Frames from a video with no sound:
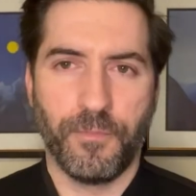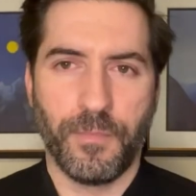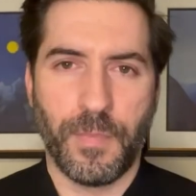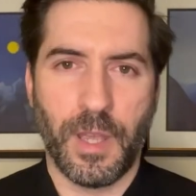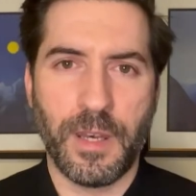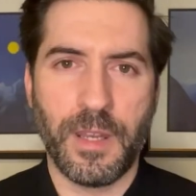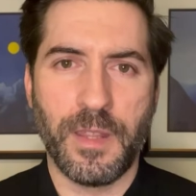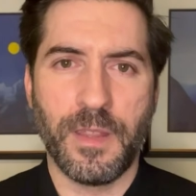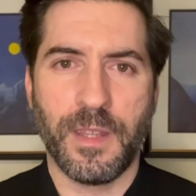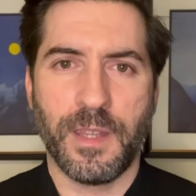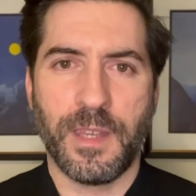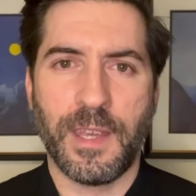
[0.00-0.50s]

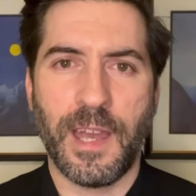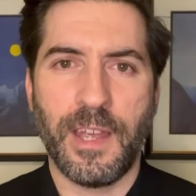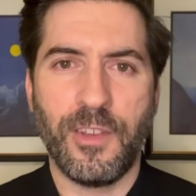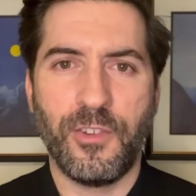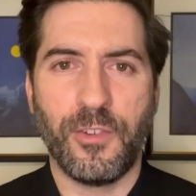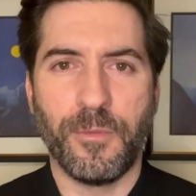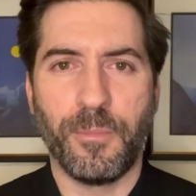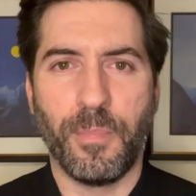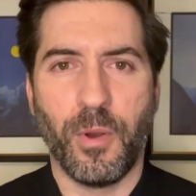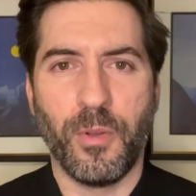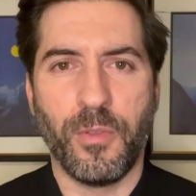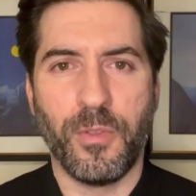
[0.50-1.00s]
And in the case
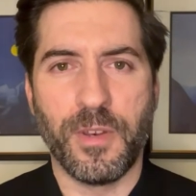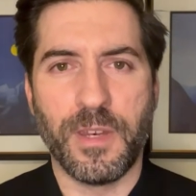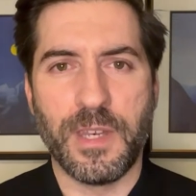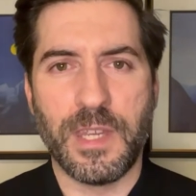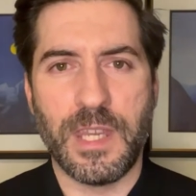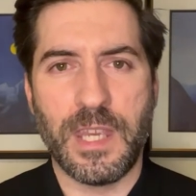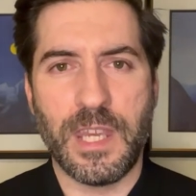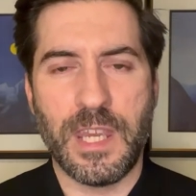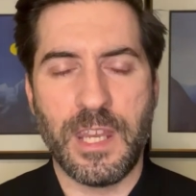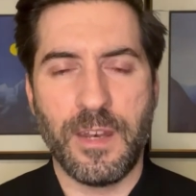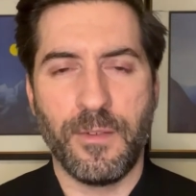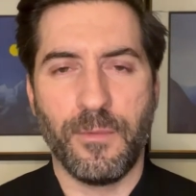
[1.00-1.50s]
of both an
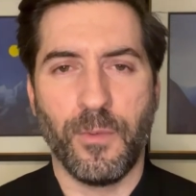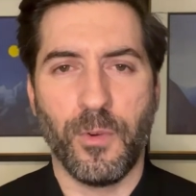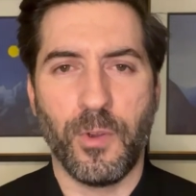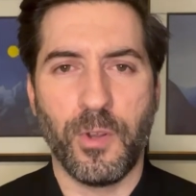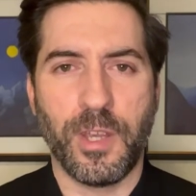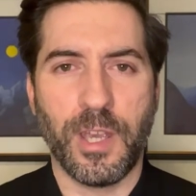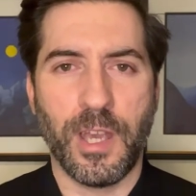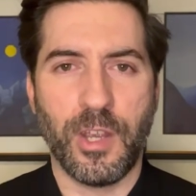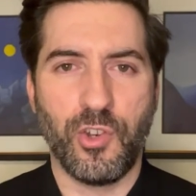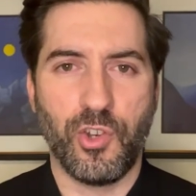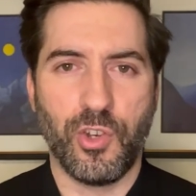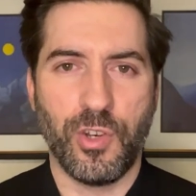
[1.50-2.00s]

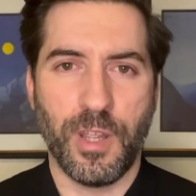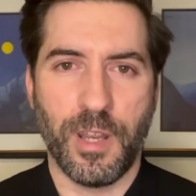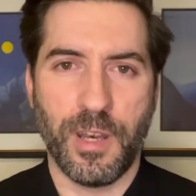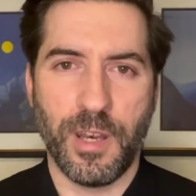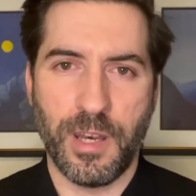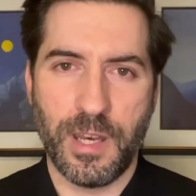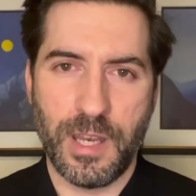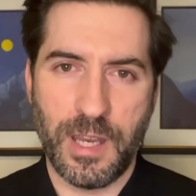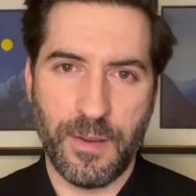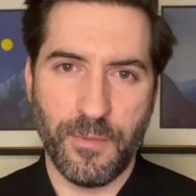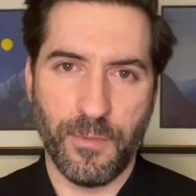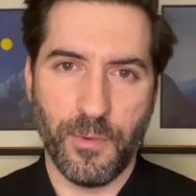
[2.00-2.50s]
invocation and
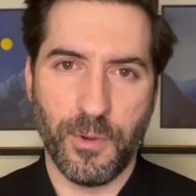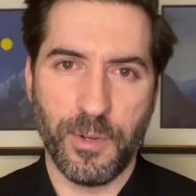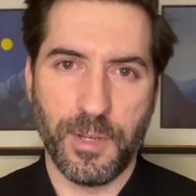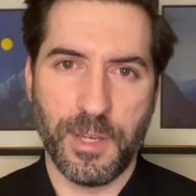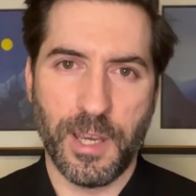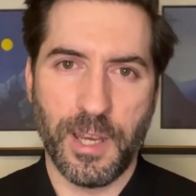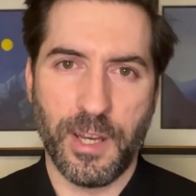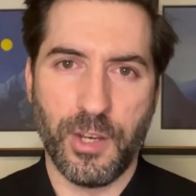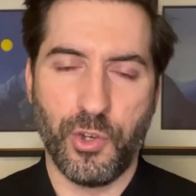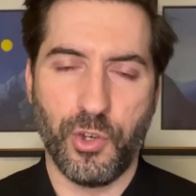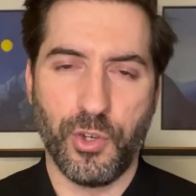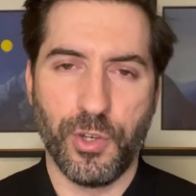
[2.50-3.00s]
an
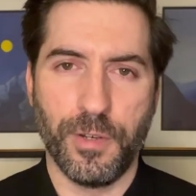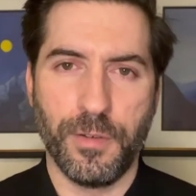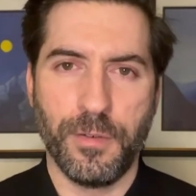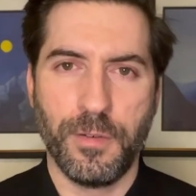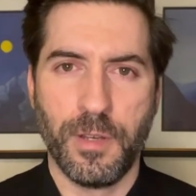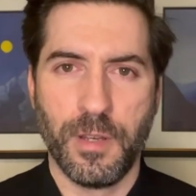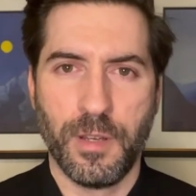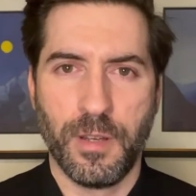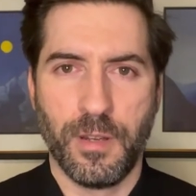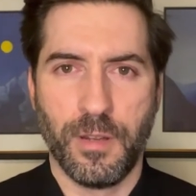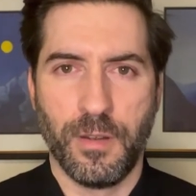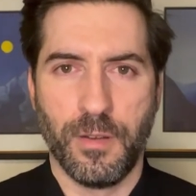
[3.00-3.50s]
evocation,
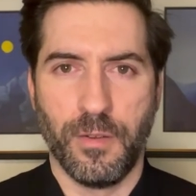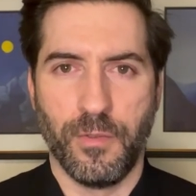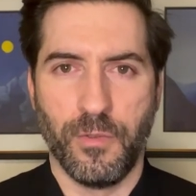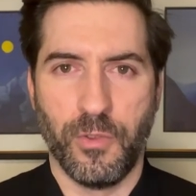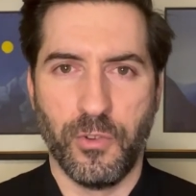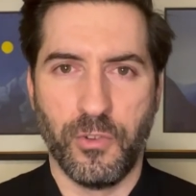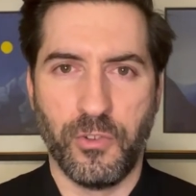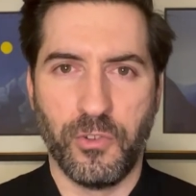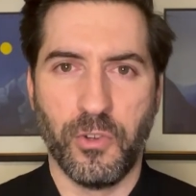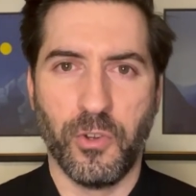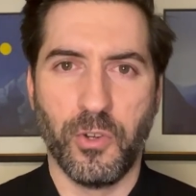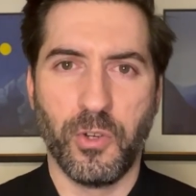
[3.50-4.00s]

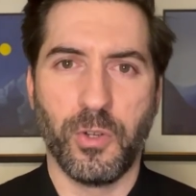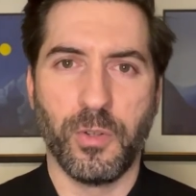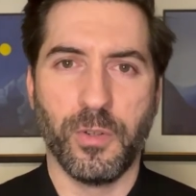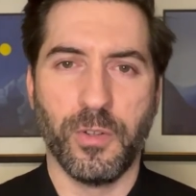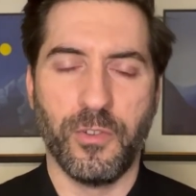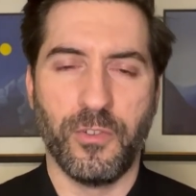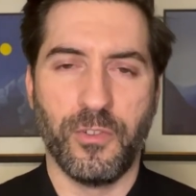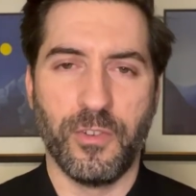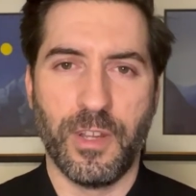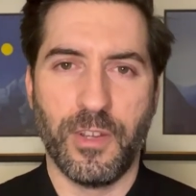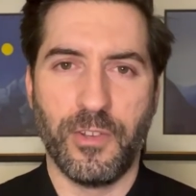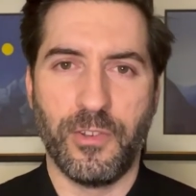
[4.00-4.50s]
the circle
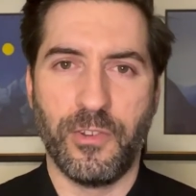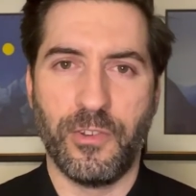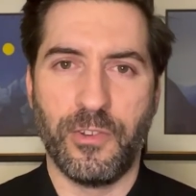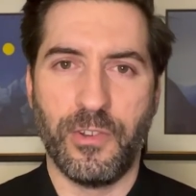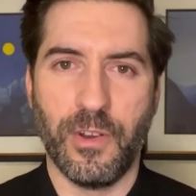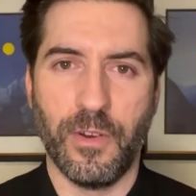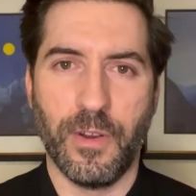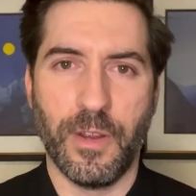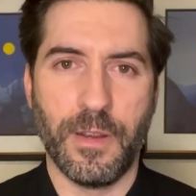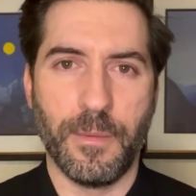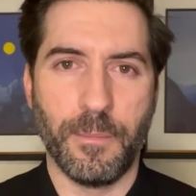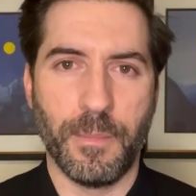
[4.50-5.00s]
is
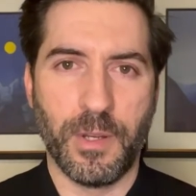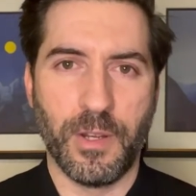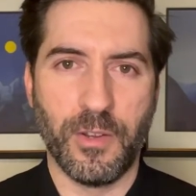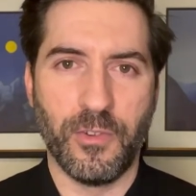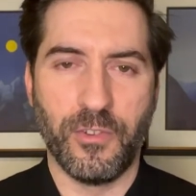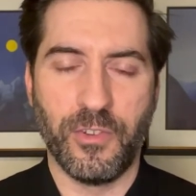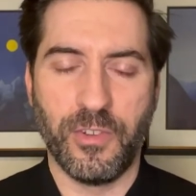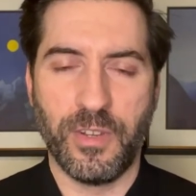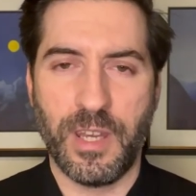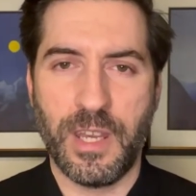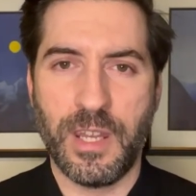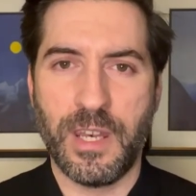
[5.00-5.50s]
necessary,
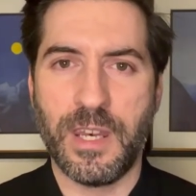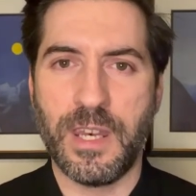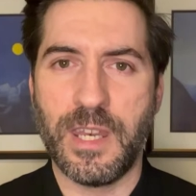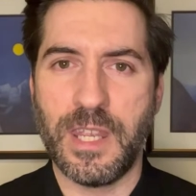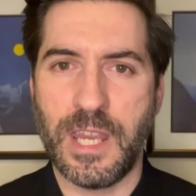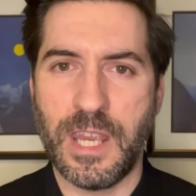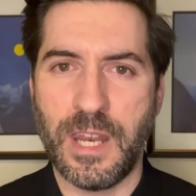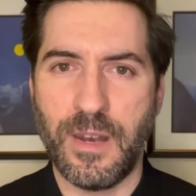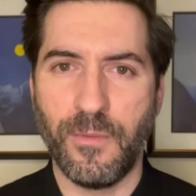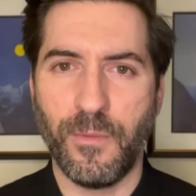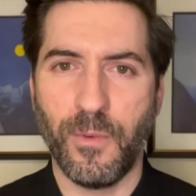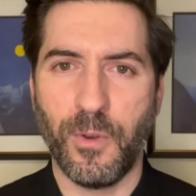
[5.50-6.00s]
because in an
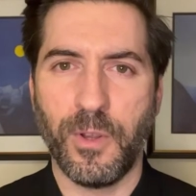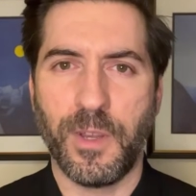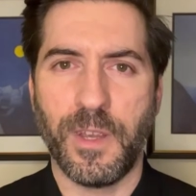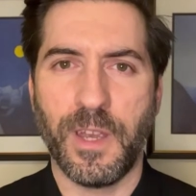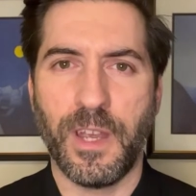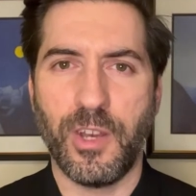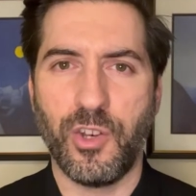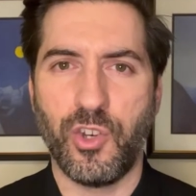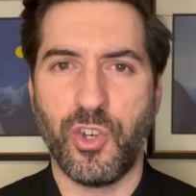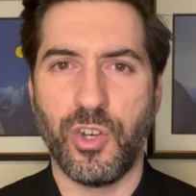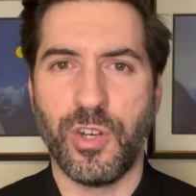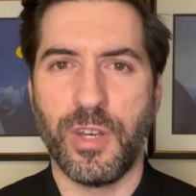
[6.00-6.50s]

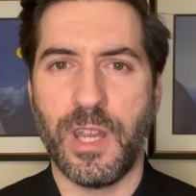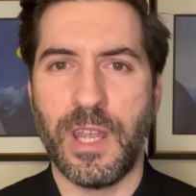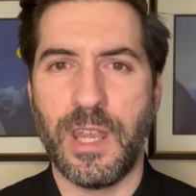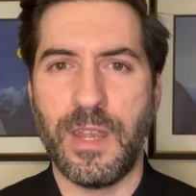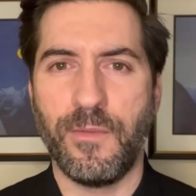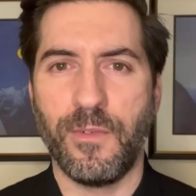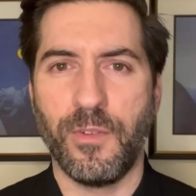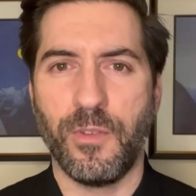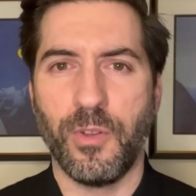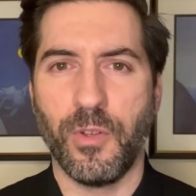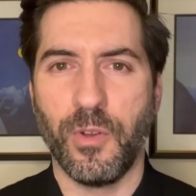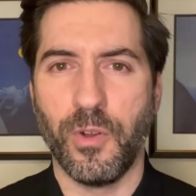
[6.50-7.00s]
invocation,
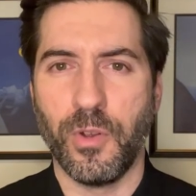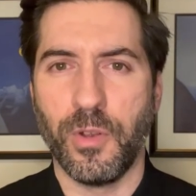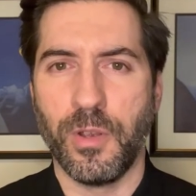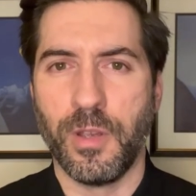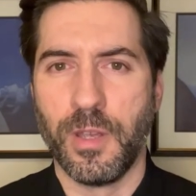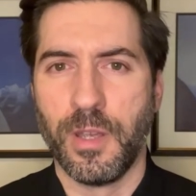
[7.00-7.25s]
even though